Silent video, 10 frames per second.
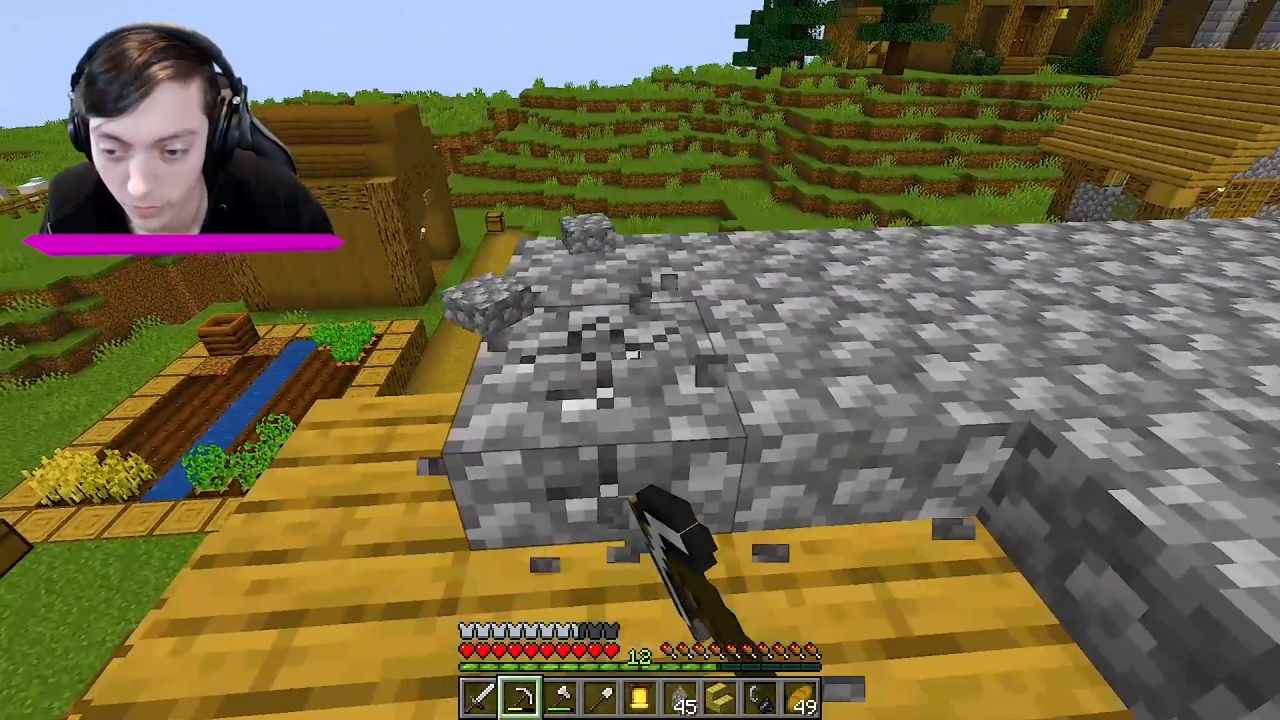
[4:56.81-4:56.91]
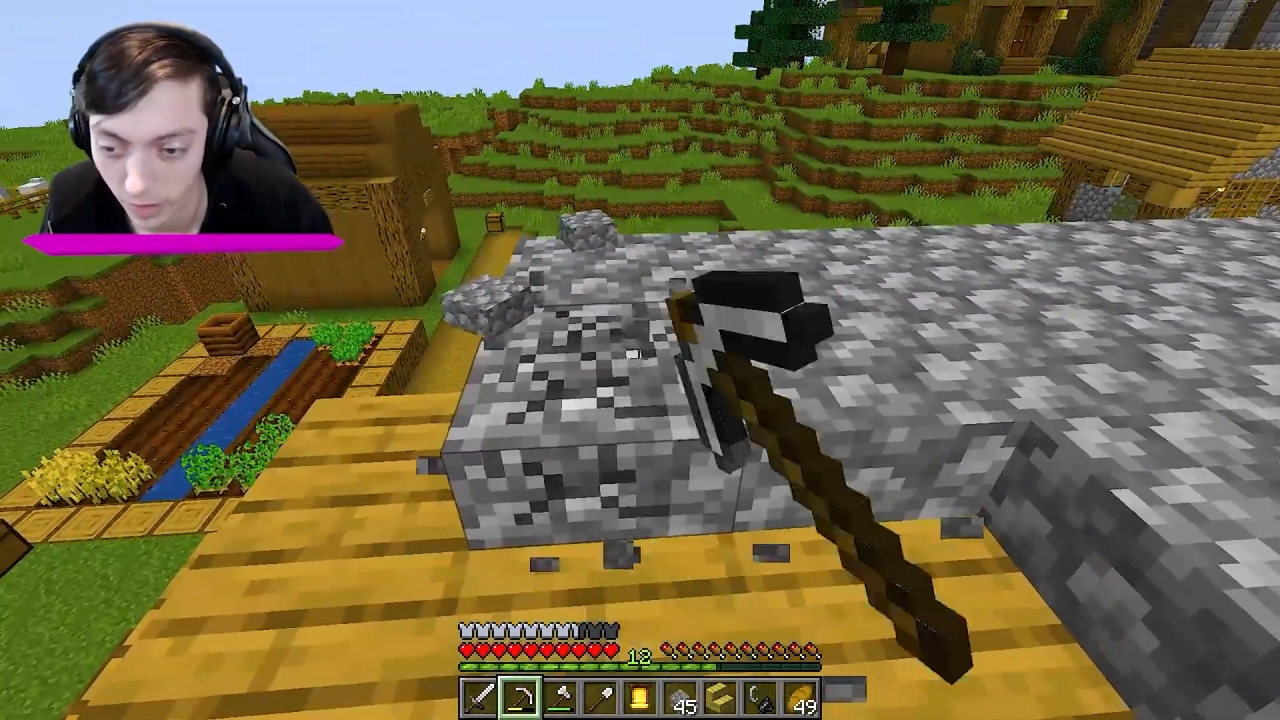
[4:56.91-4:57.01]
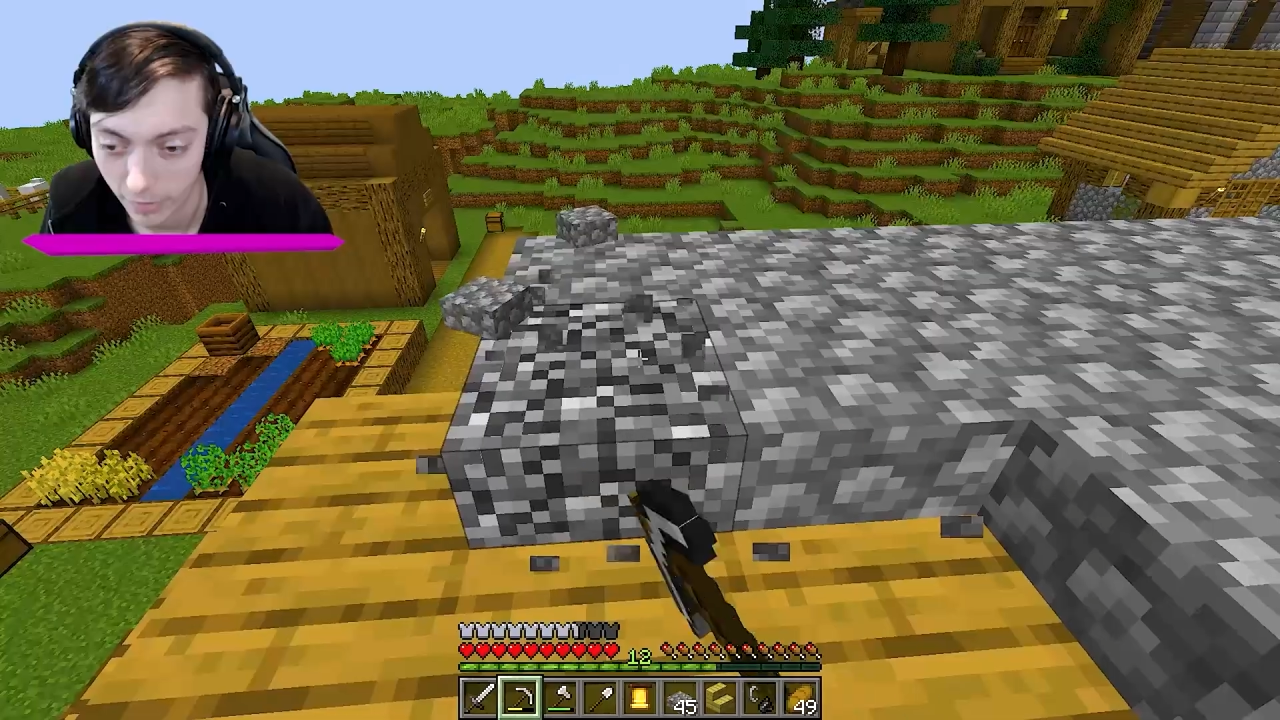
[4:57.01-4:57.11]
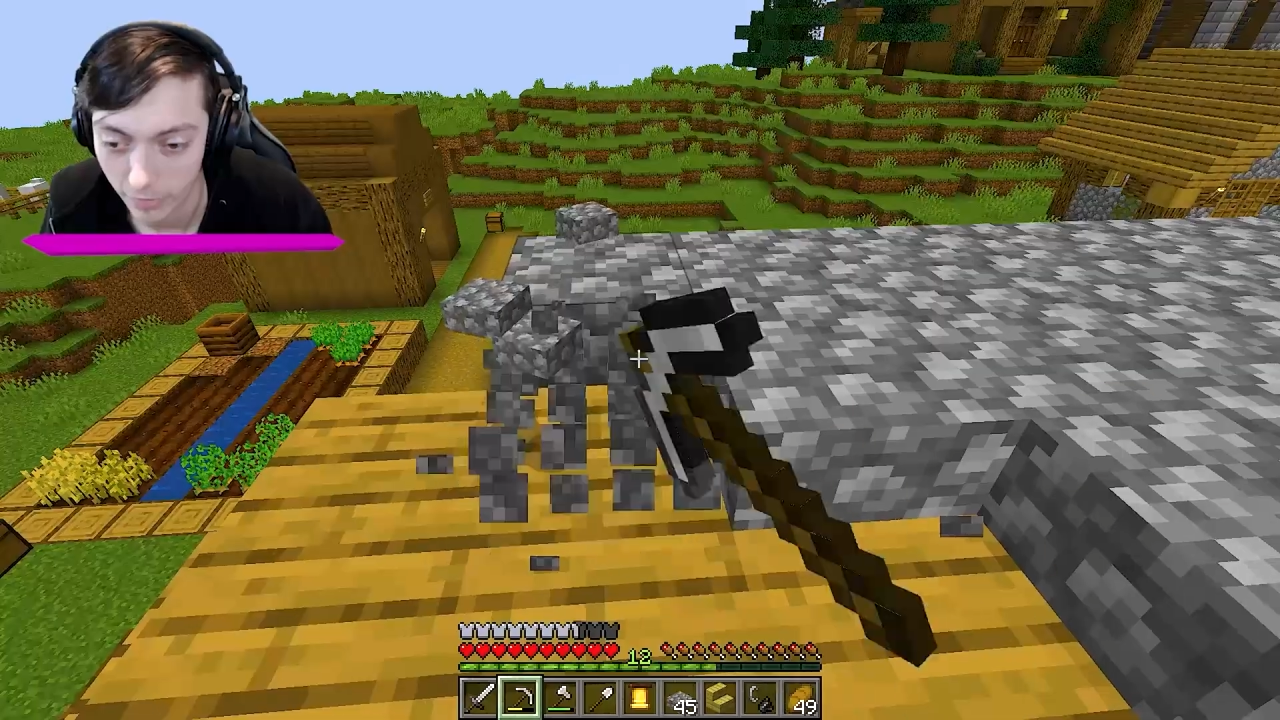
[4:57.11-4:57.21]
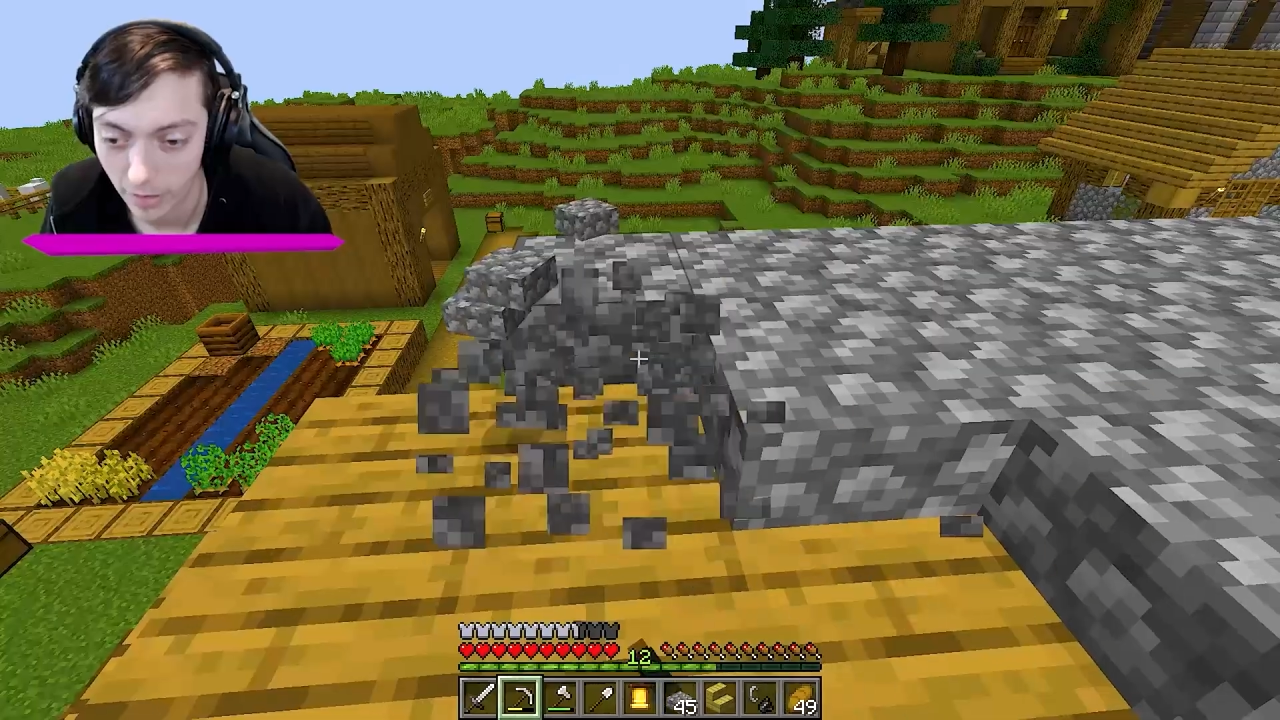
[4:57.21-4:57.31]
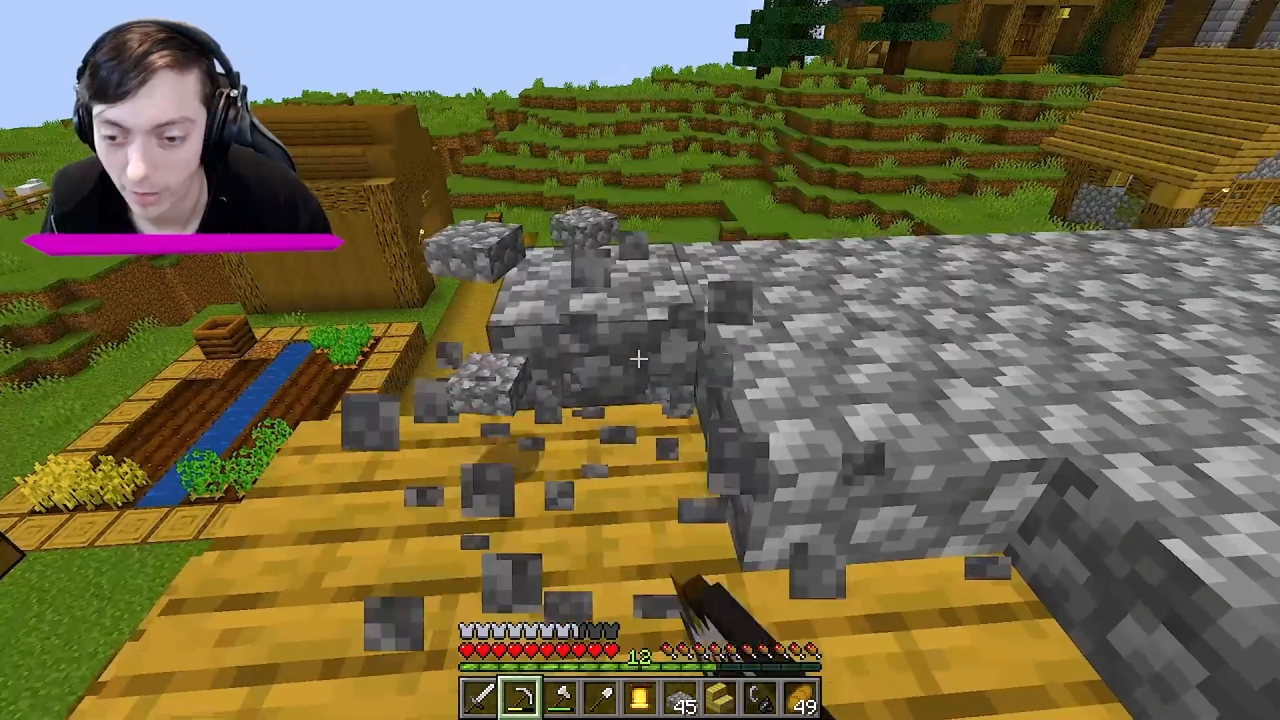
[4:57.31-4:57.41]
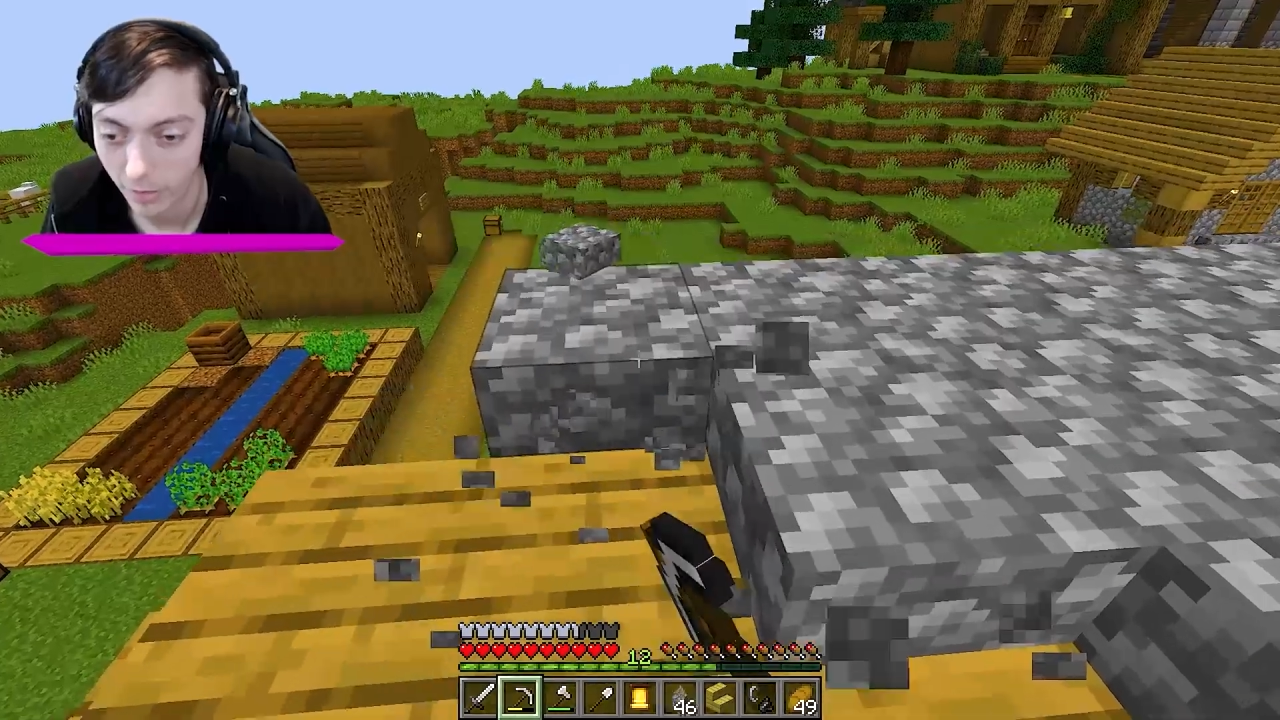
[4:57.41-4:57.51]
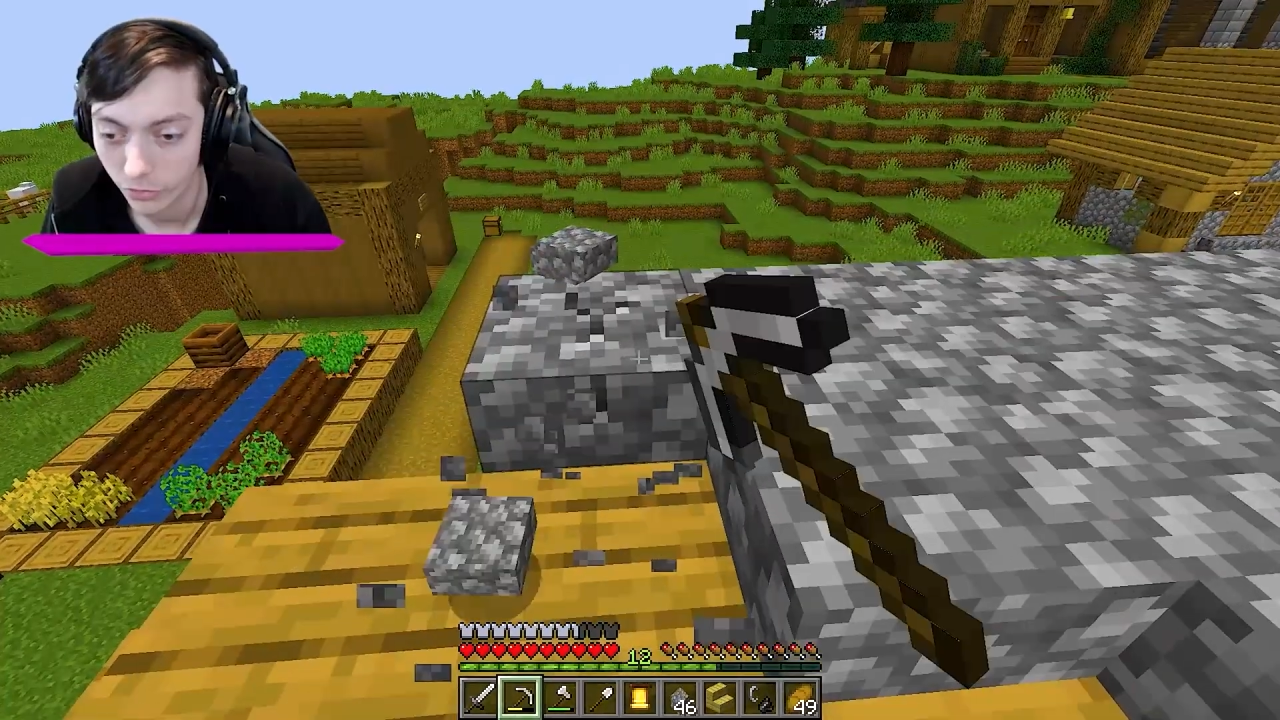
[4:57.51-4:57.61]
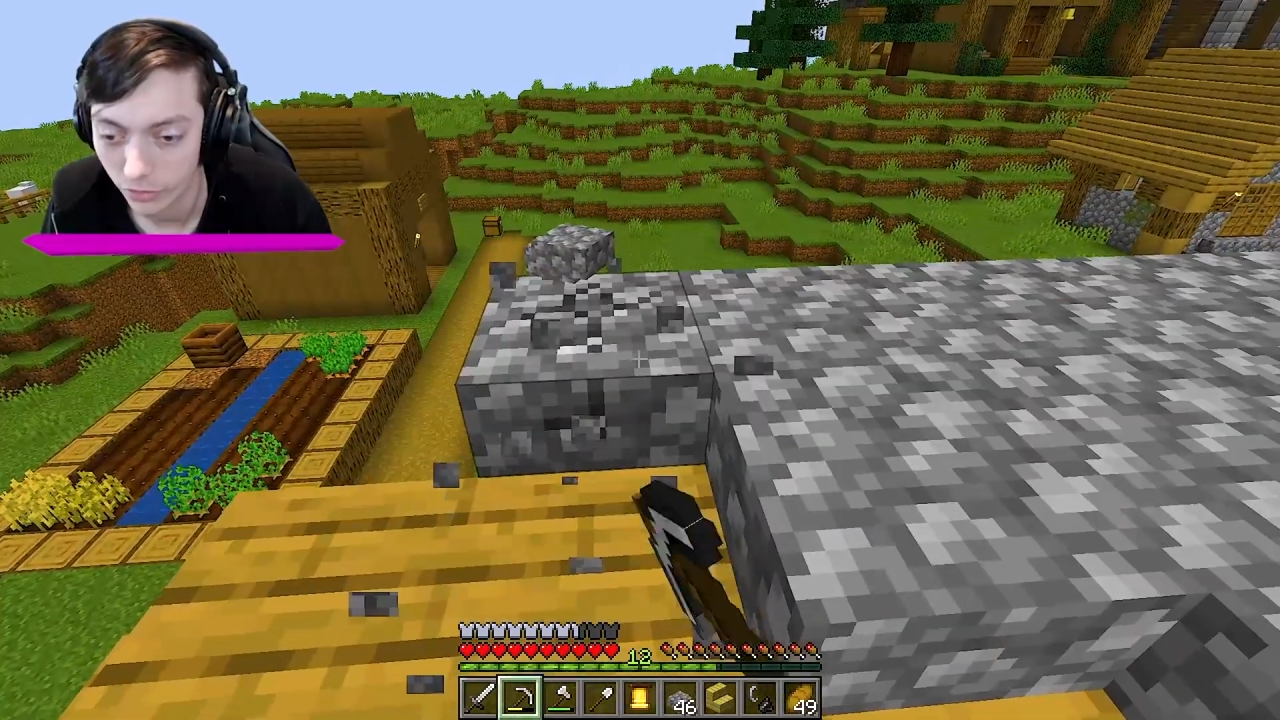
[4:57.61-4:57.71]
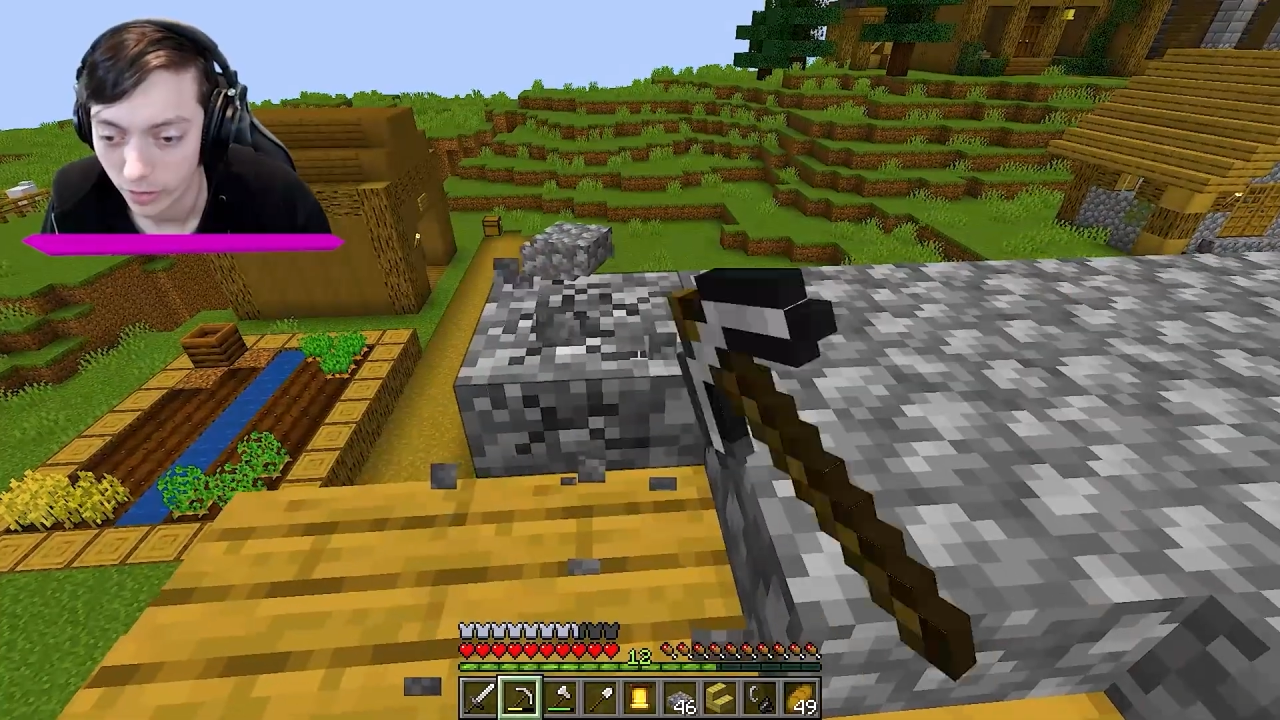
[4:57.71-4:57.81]
I've
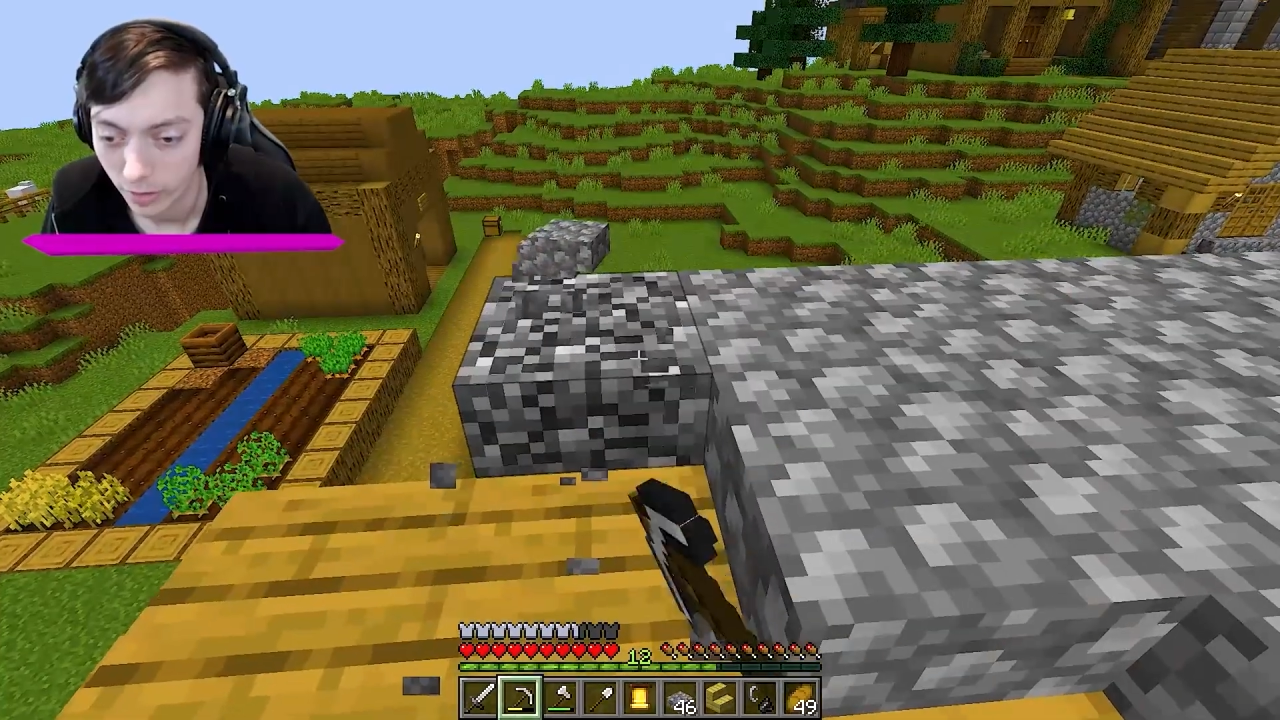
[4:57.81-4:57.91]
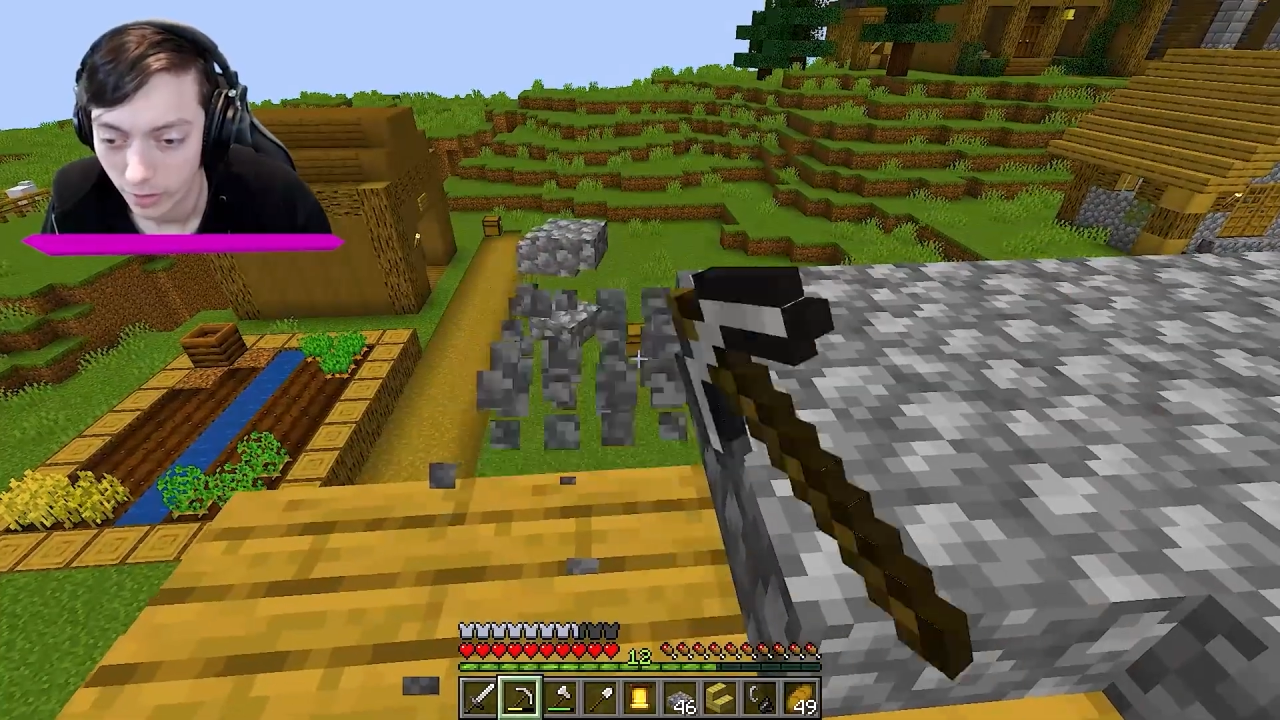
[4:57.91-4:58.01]
realised